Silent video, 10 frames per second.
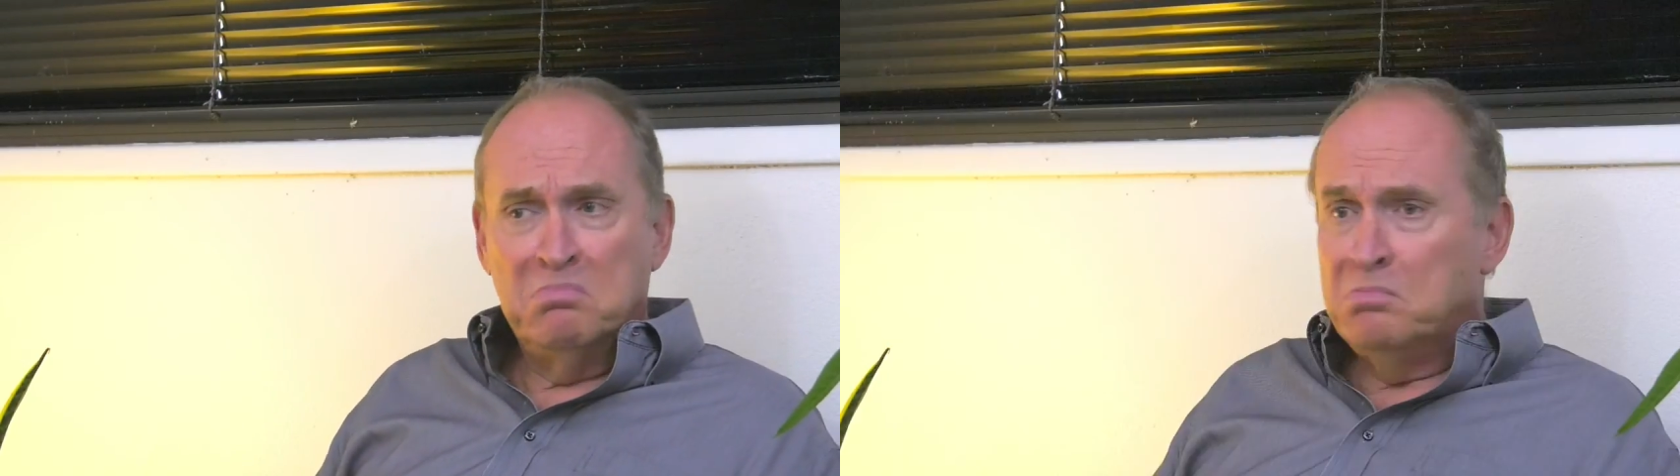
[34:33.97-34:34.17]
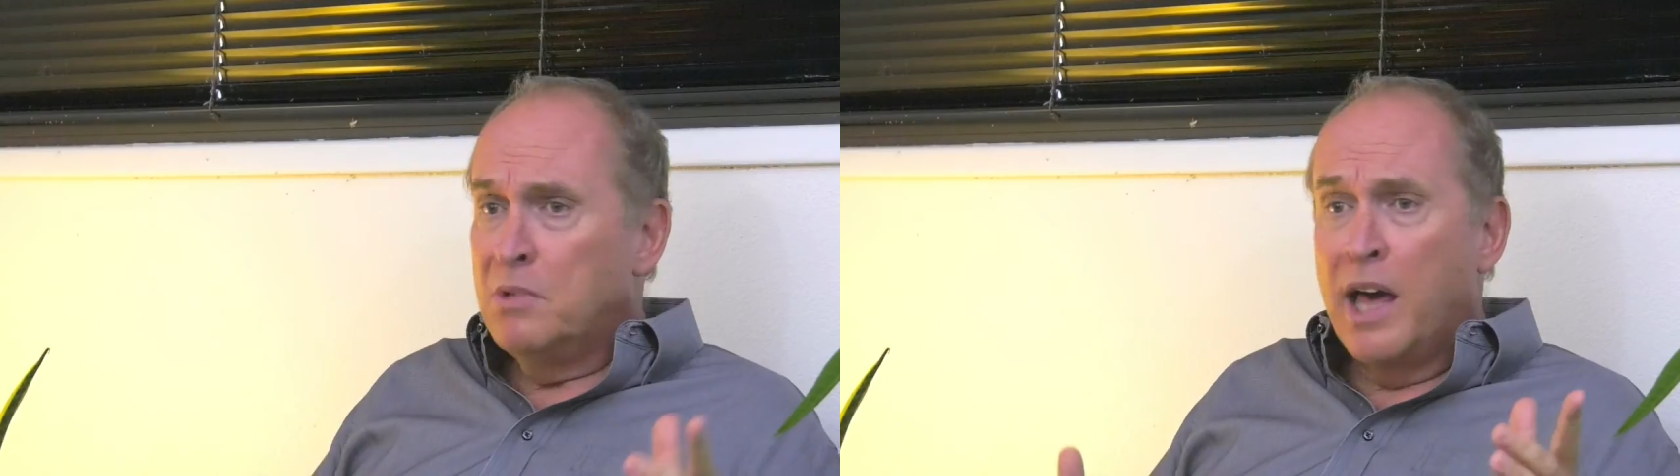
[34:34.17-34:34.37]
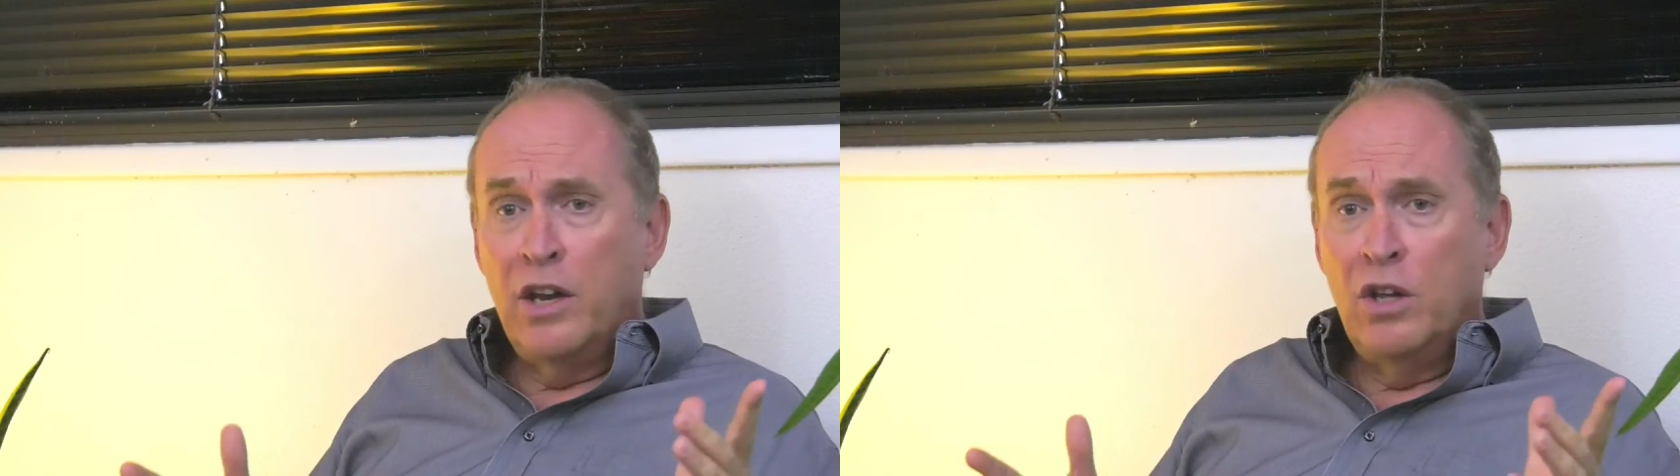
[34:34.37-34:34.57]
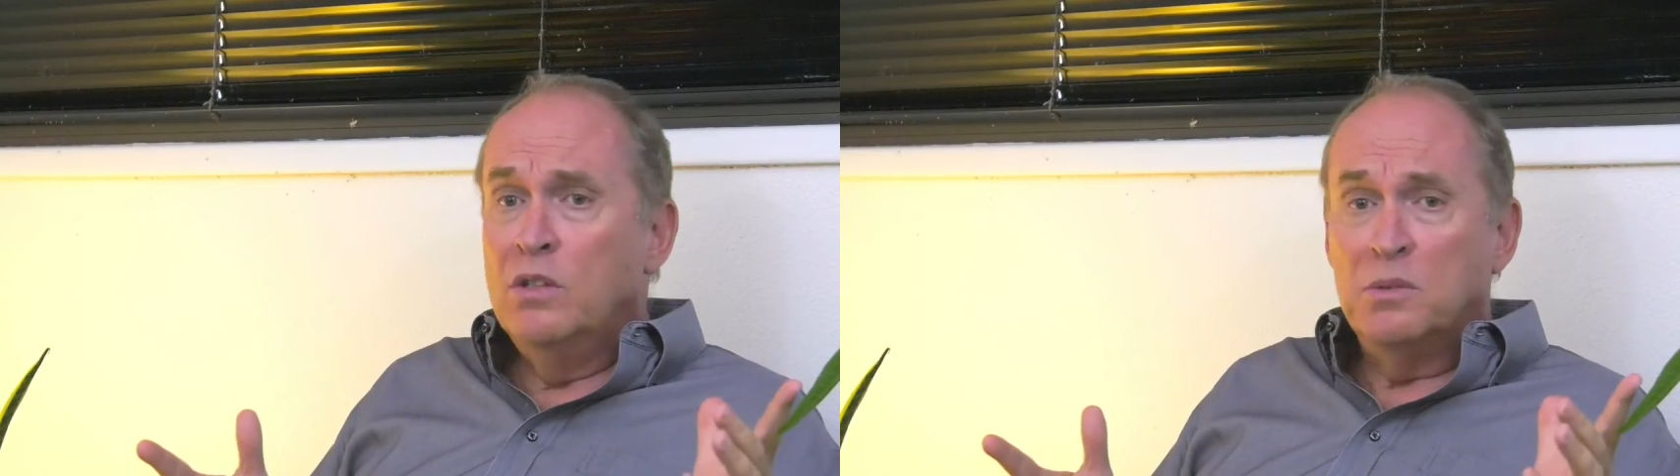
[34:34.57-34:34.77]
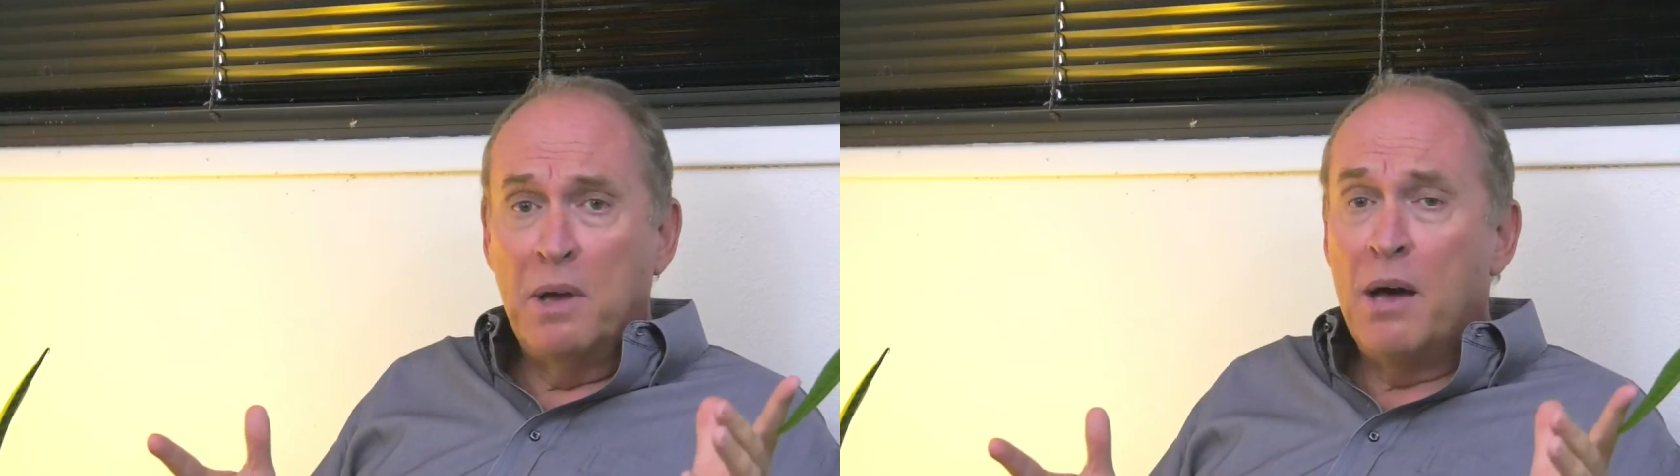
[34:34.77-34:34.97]
not a huge
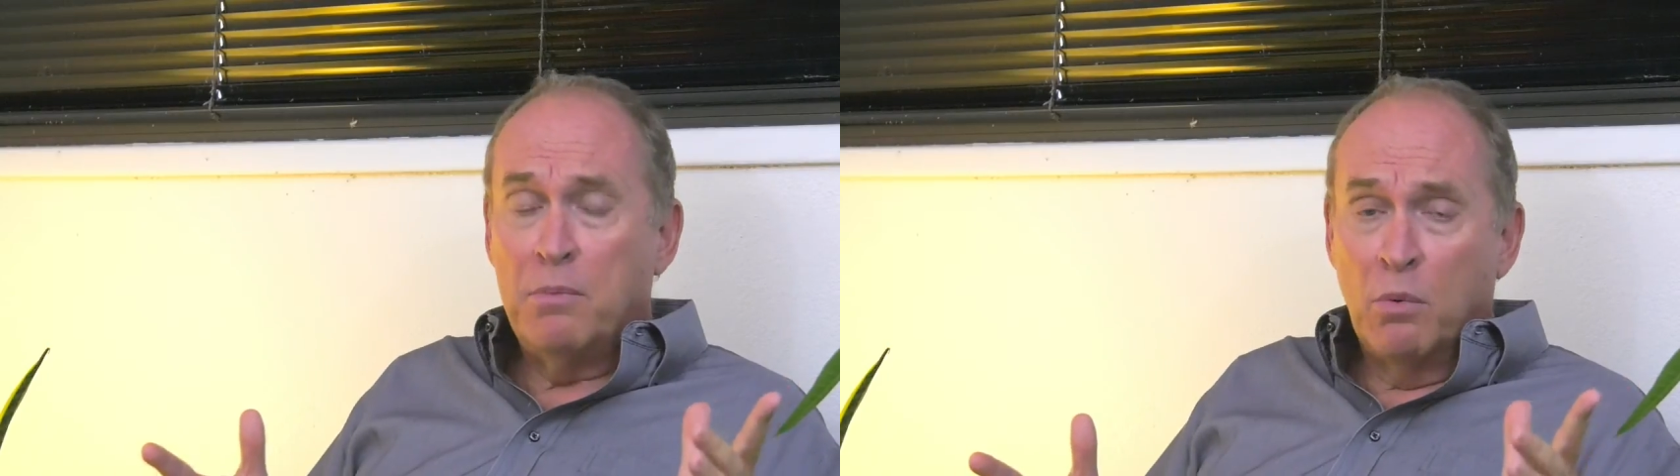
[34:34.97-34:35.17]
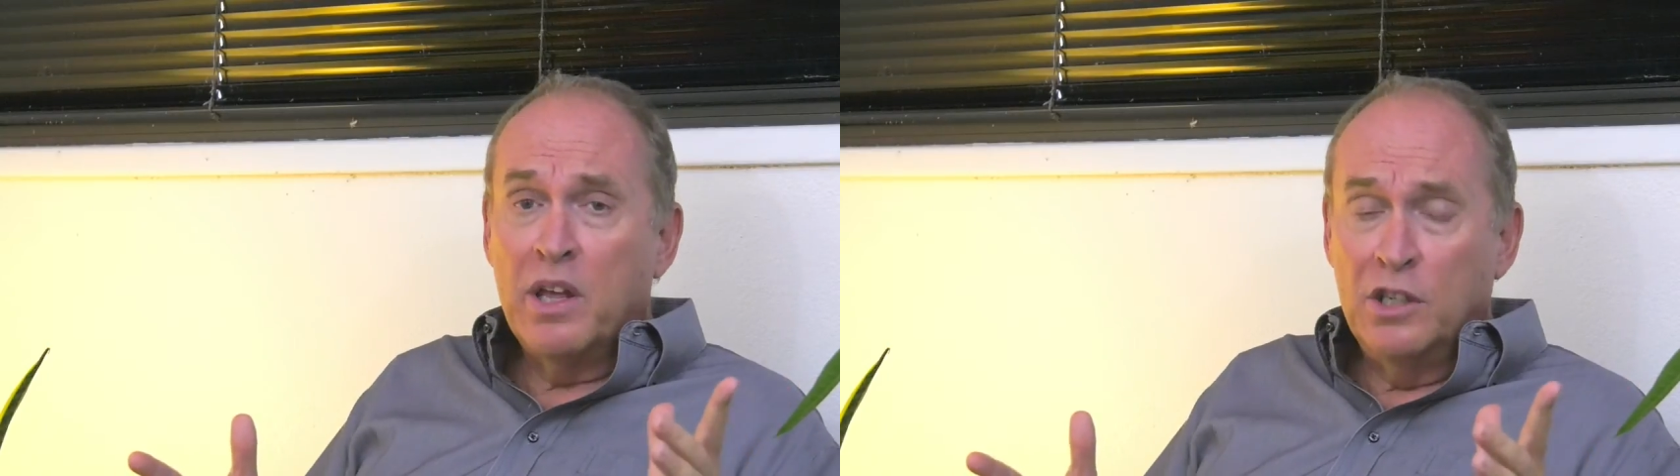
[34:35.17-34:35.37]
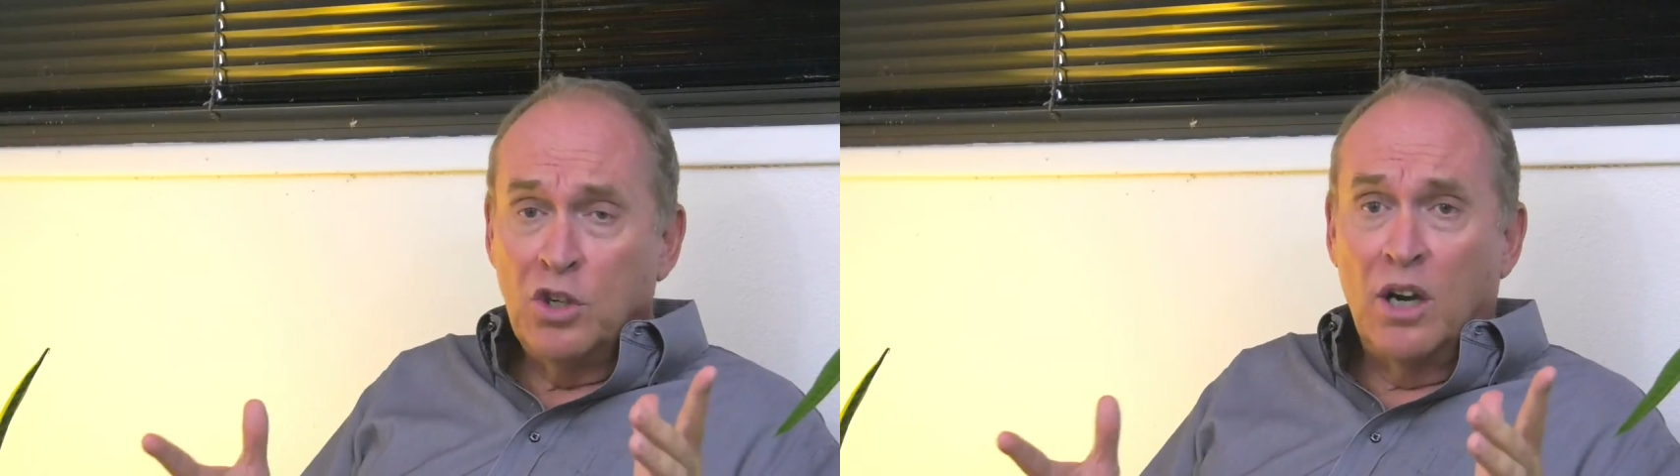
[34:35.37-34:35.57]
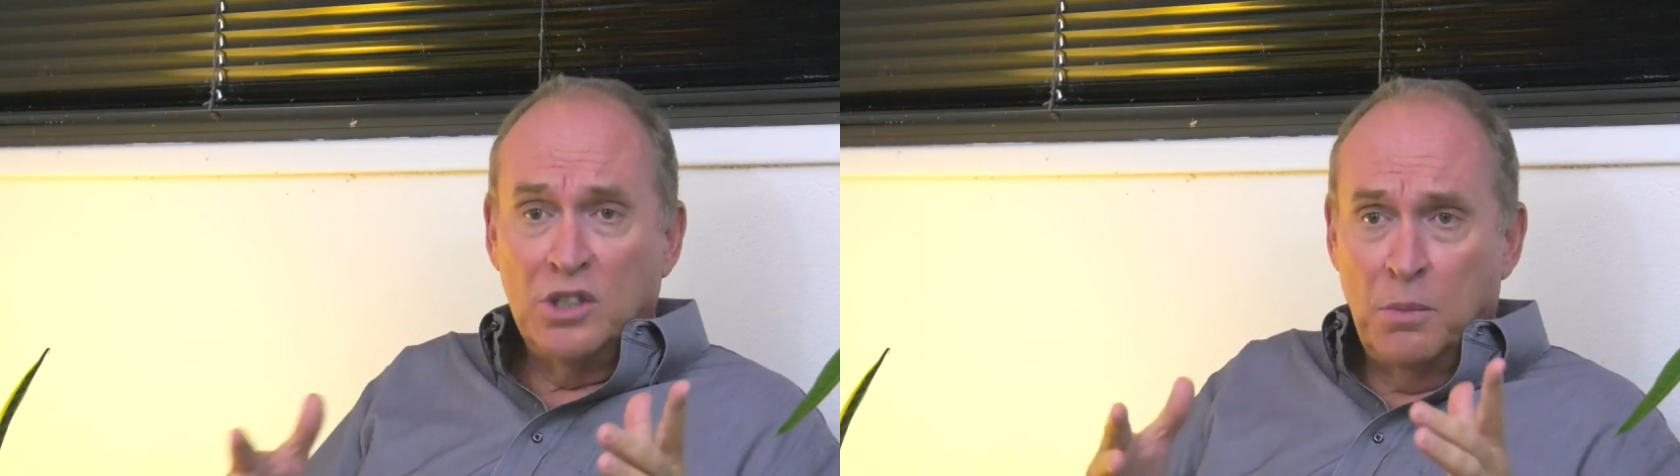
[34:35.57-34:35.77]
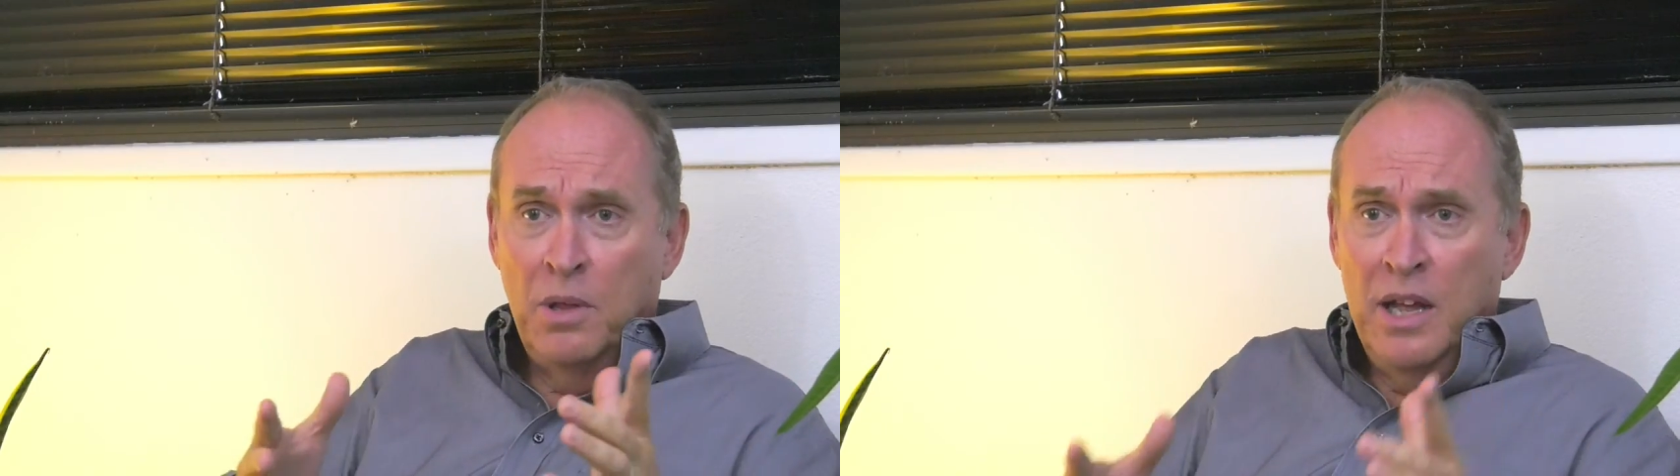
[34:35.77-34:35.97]
amount, but we're going to charge
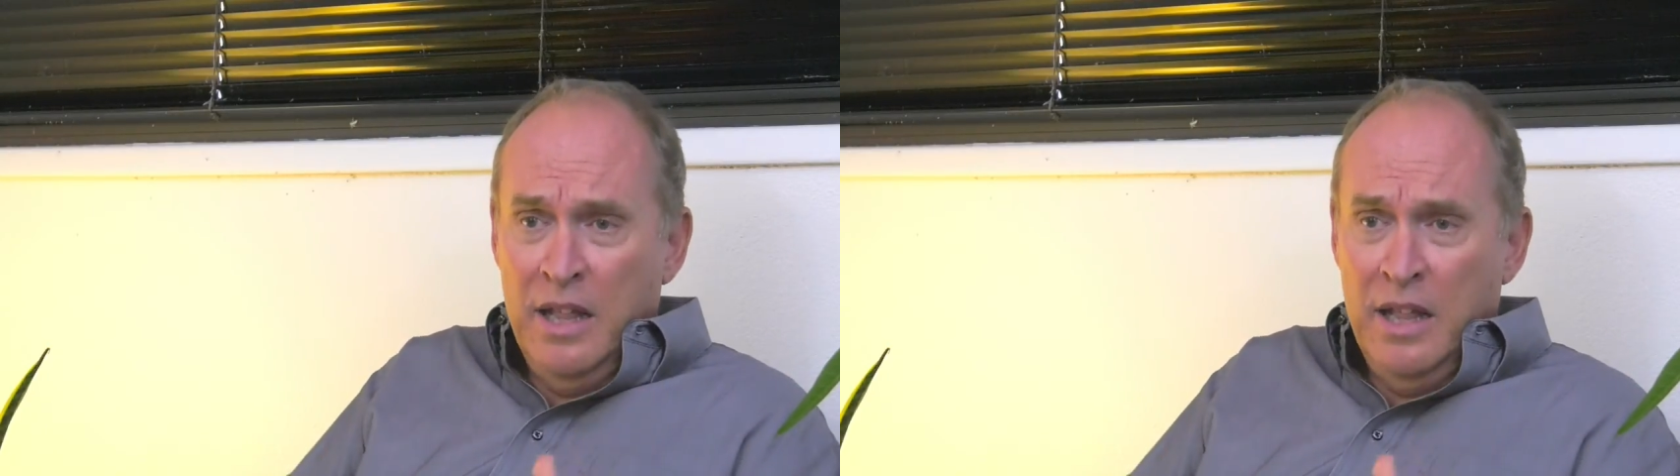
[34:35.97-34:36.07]
them.